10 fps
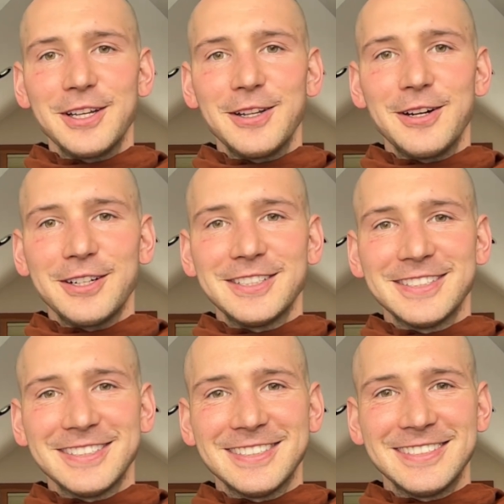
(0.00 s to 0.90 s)
long.
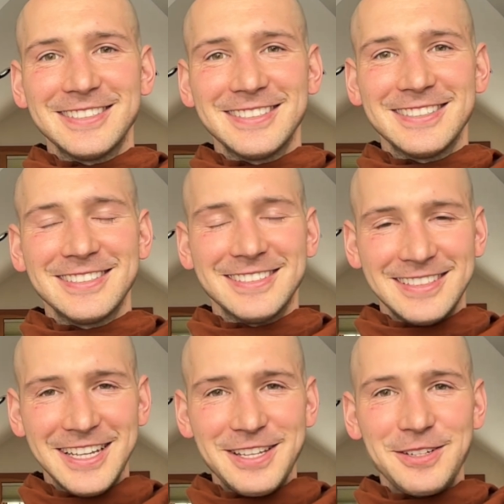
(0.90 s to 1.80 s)

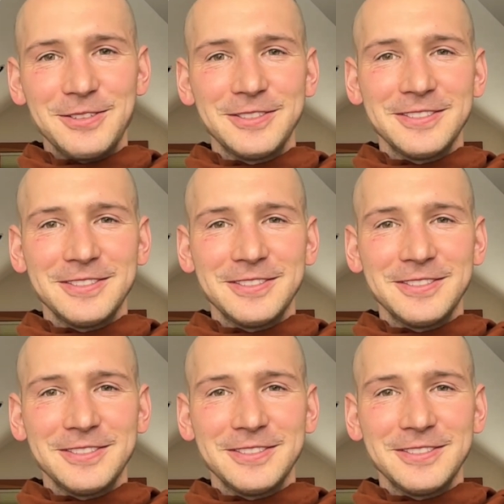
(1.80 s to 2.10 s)
Thank you.